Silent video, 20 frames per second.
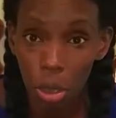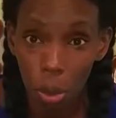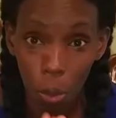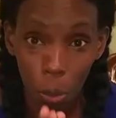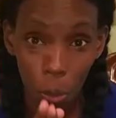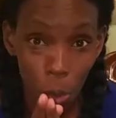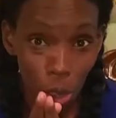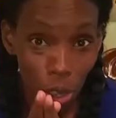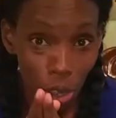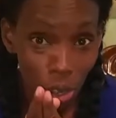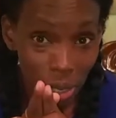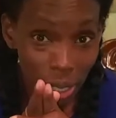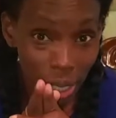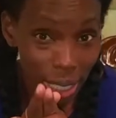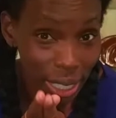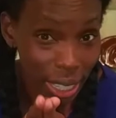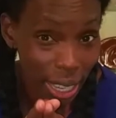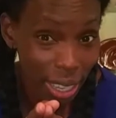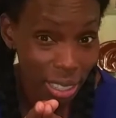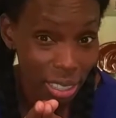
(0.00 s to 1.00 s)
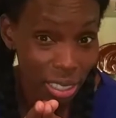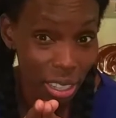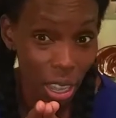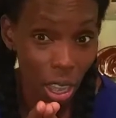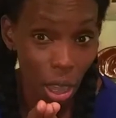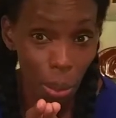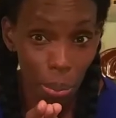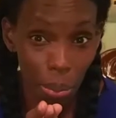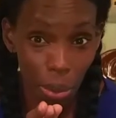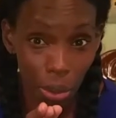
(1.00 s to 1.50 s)
without a taxi
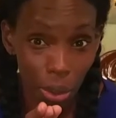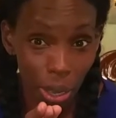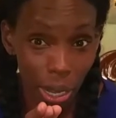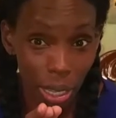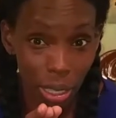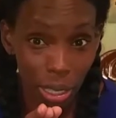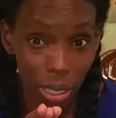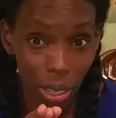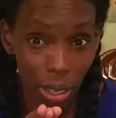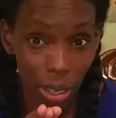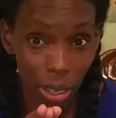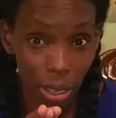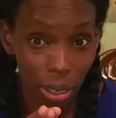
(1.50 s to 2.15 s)
operator,